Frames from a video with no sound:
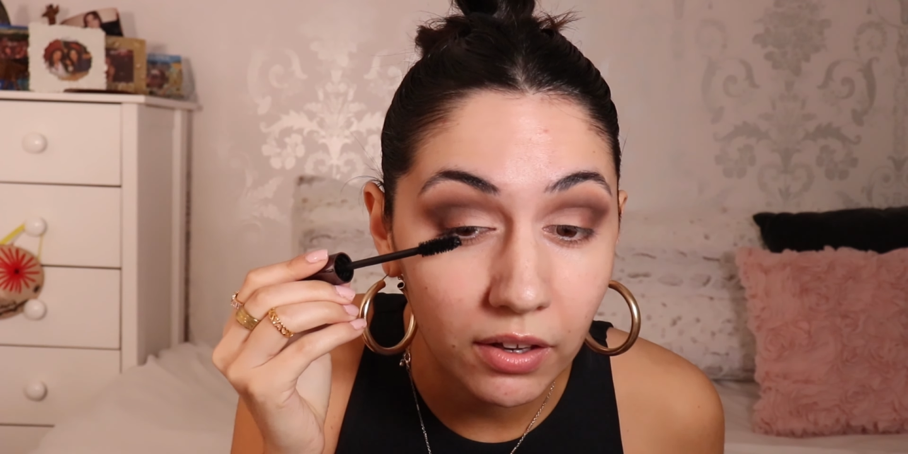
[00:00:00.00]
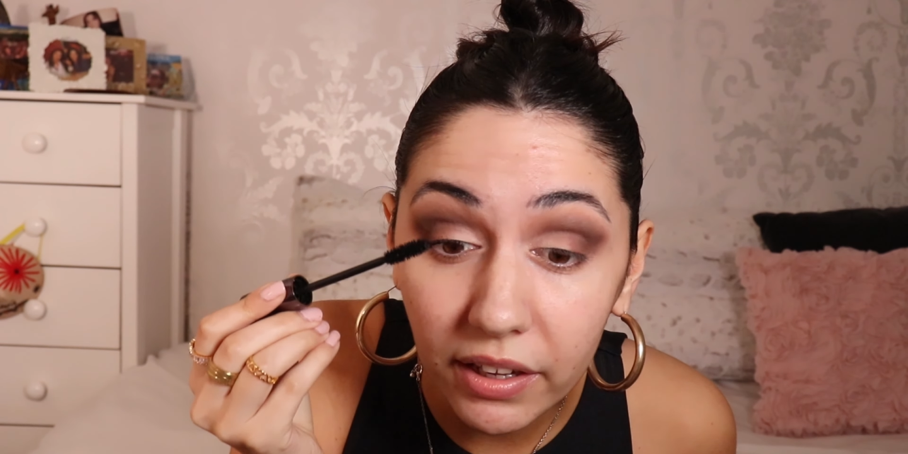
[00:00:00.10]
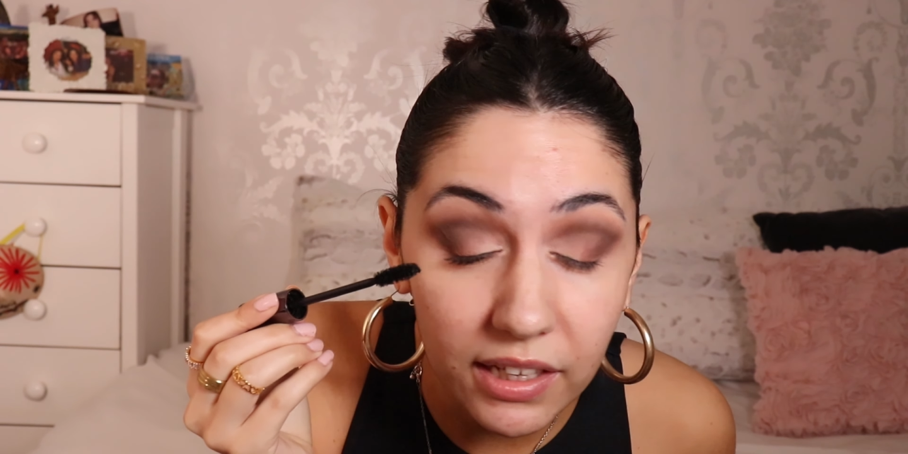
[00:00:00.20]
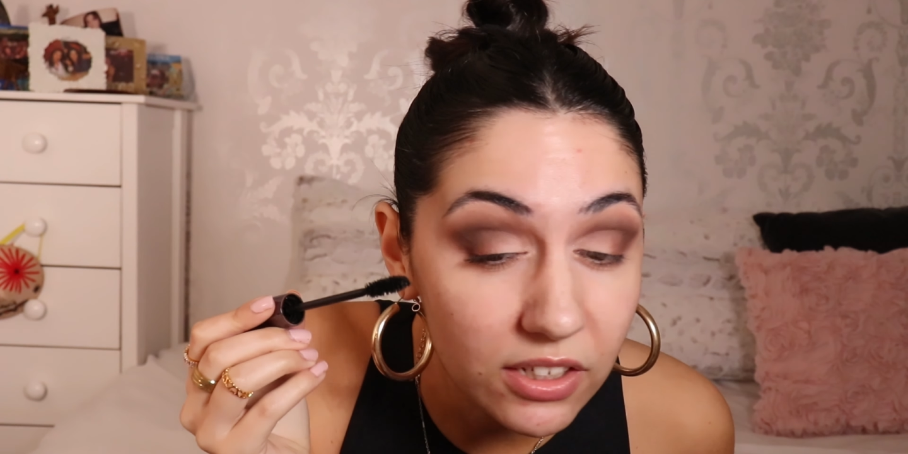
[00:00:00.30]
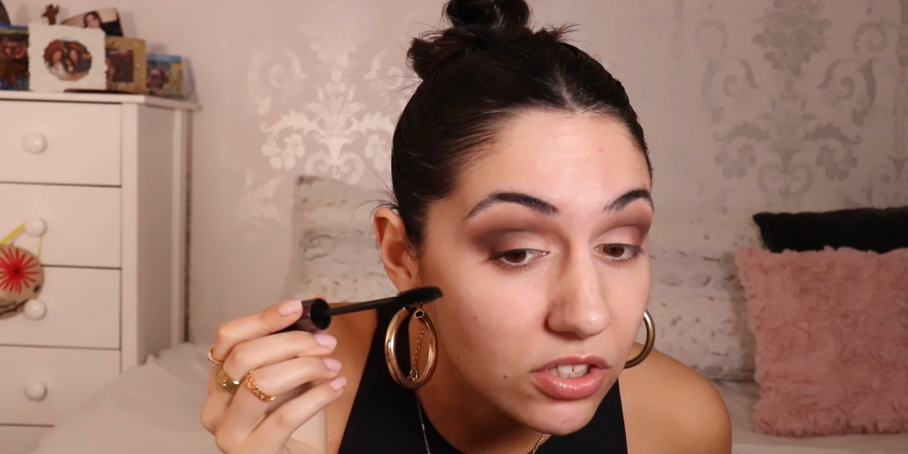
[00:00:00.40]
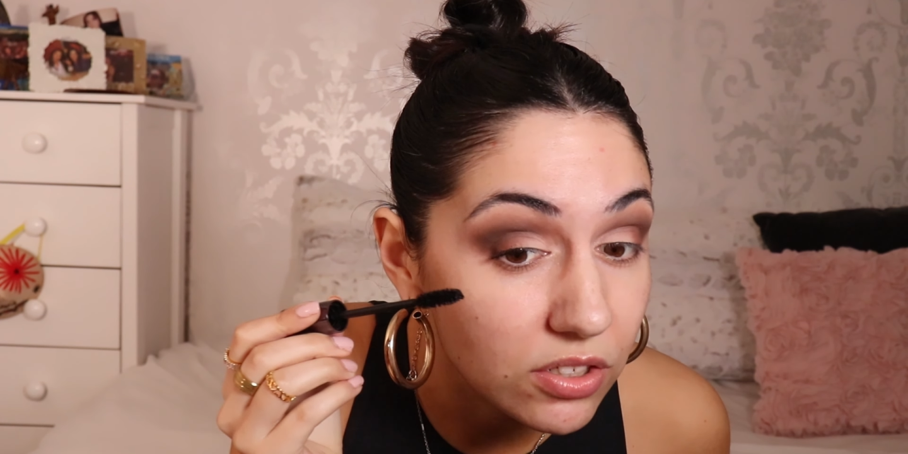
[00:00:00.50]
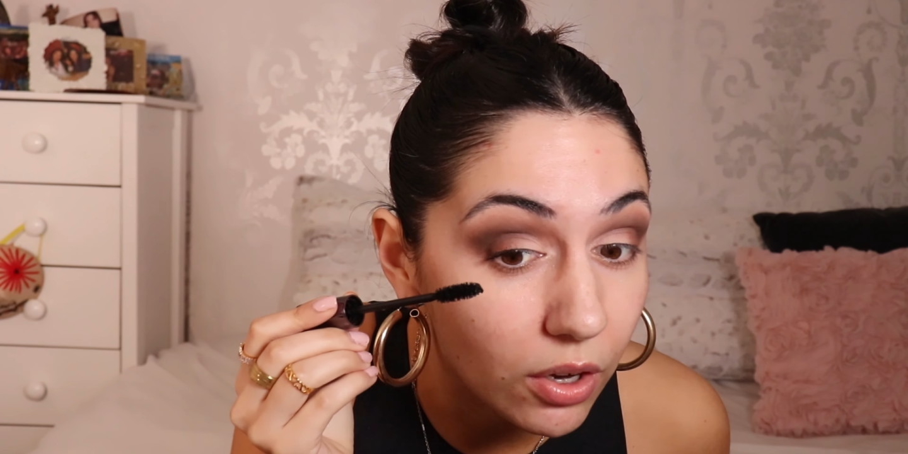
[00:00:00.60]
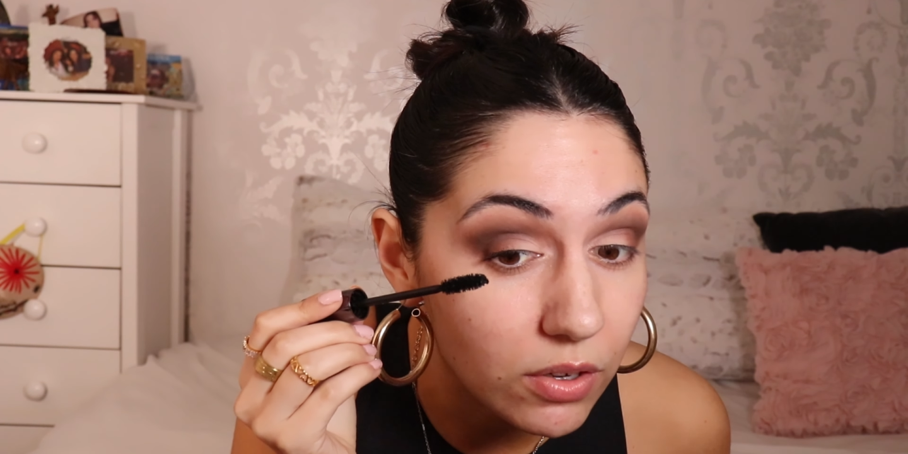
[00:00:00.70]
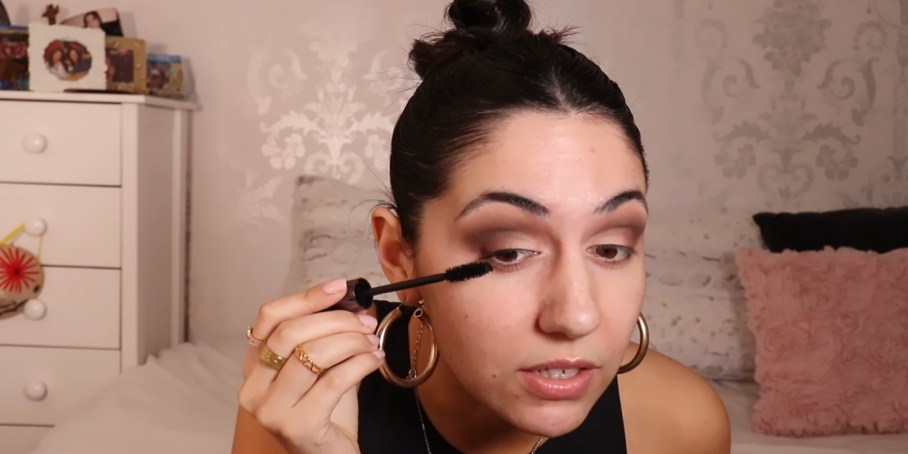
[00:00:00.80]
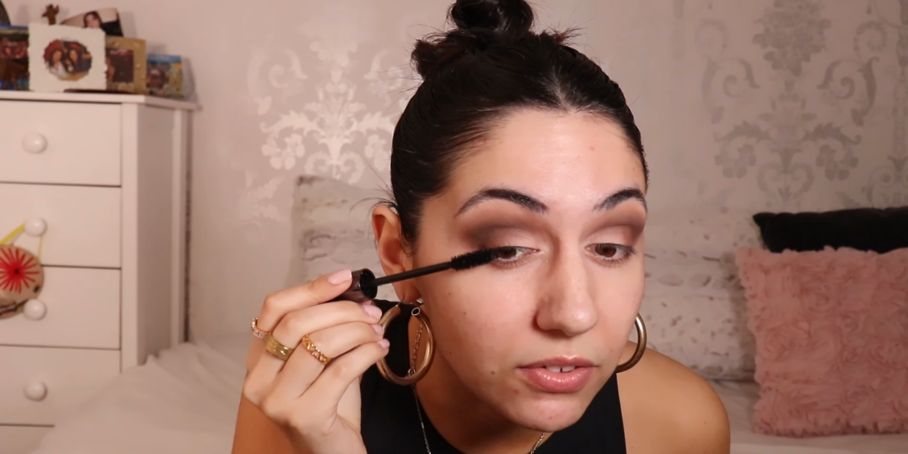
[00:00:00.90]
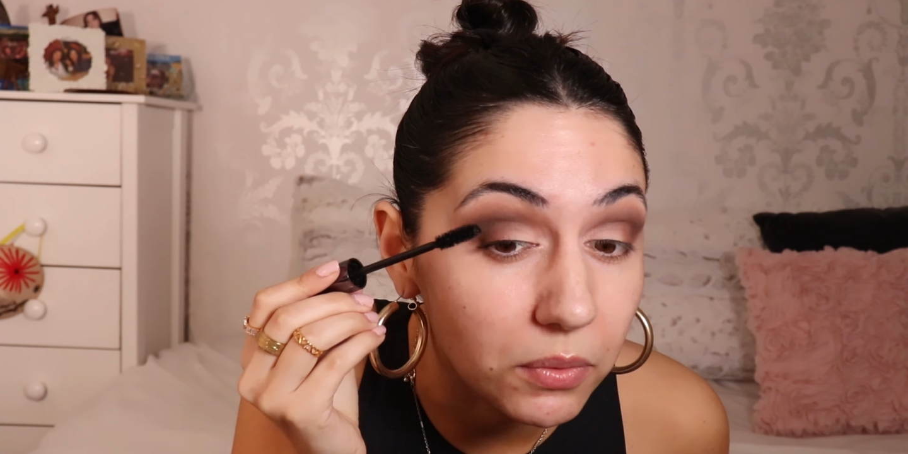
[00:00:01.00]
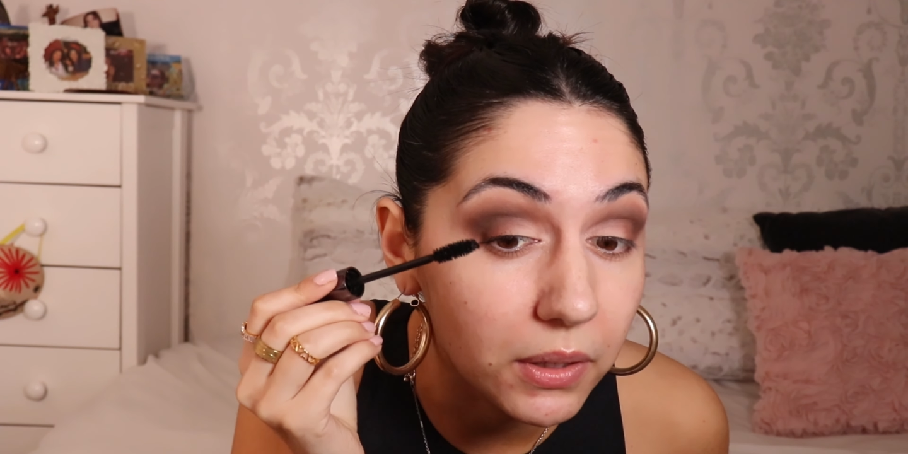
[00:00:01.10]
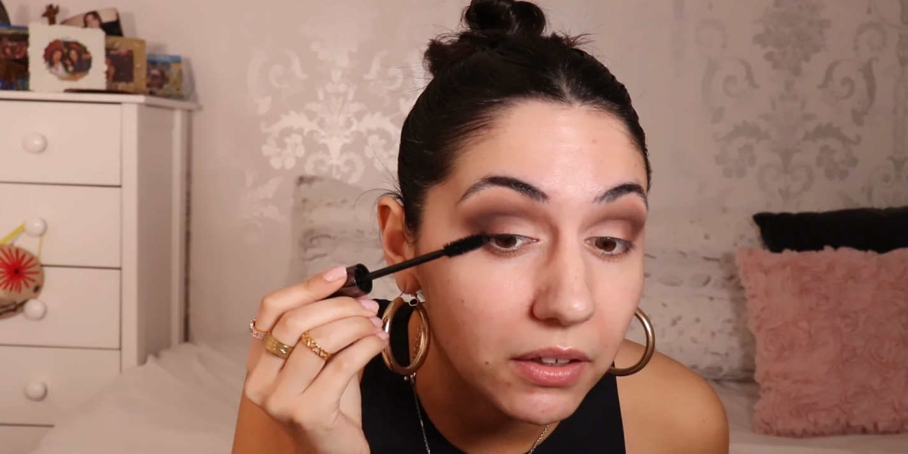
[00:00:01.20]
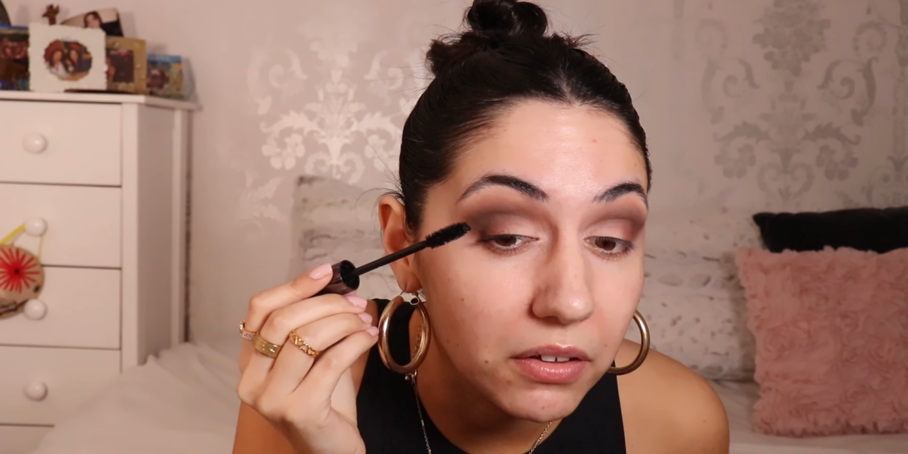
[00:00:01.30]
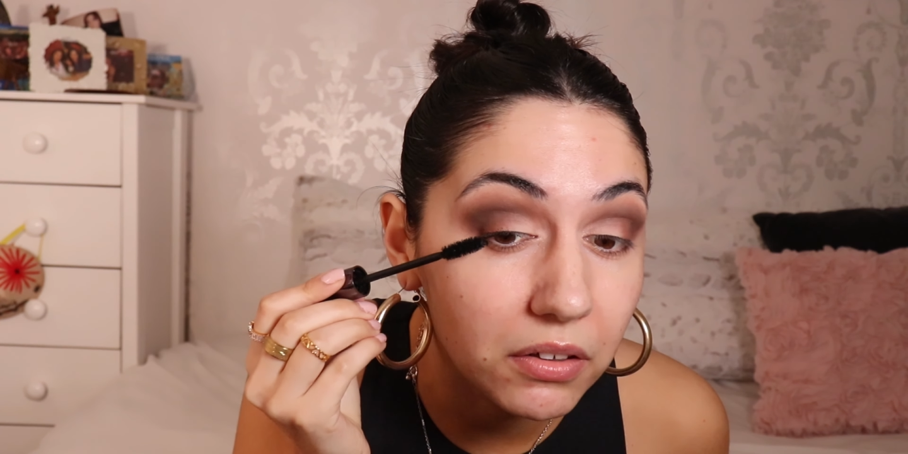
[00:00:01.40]
Like, it just goes
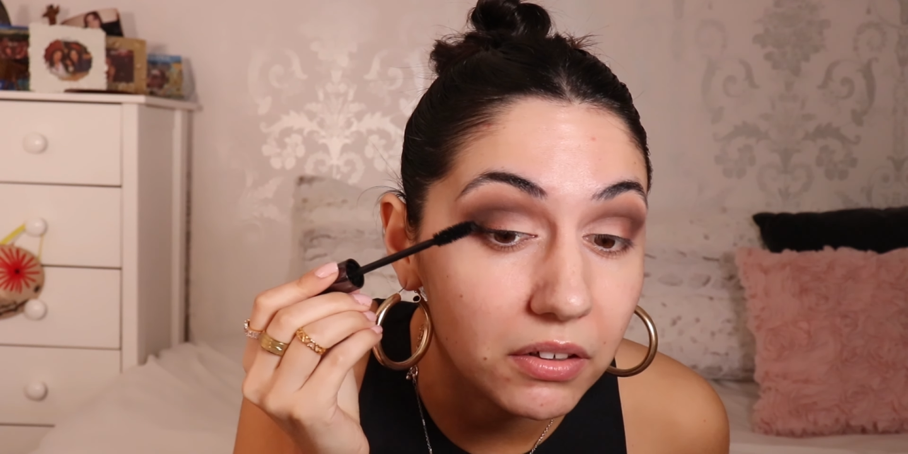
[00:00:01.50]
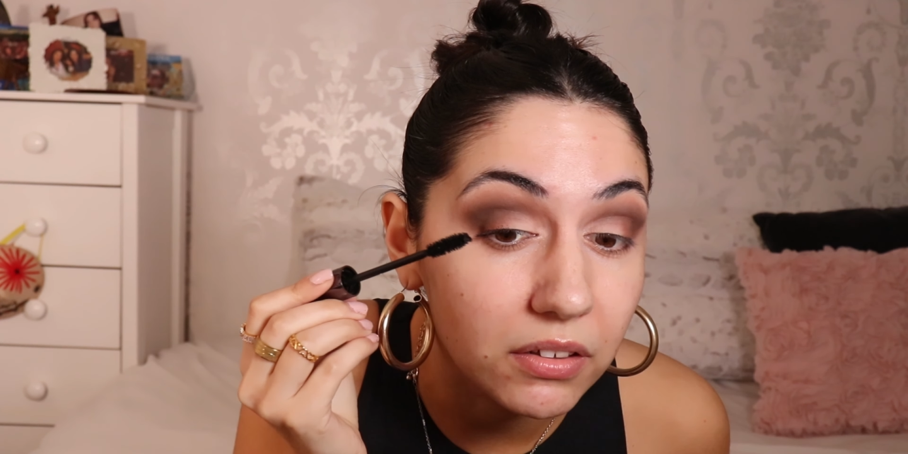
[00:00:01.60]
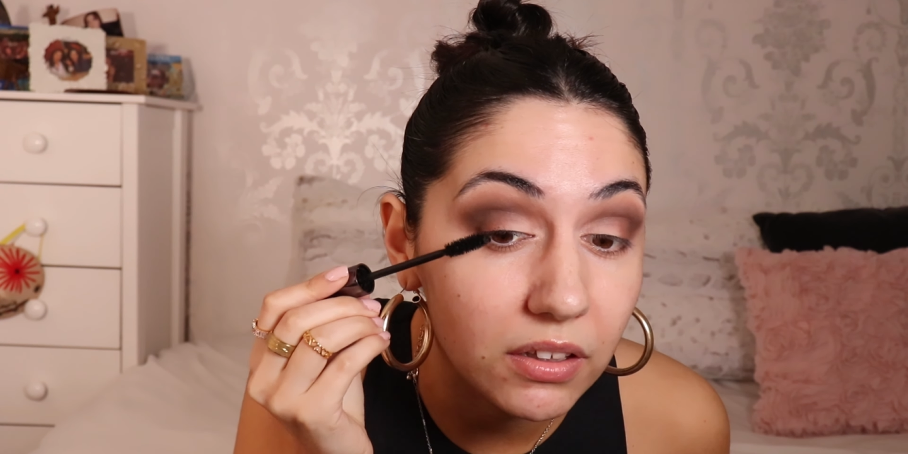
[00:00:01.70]
everywhere. Look at it.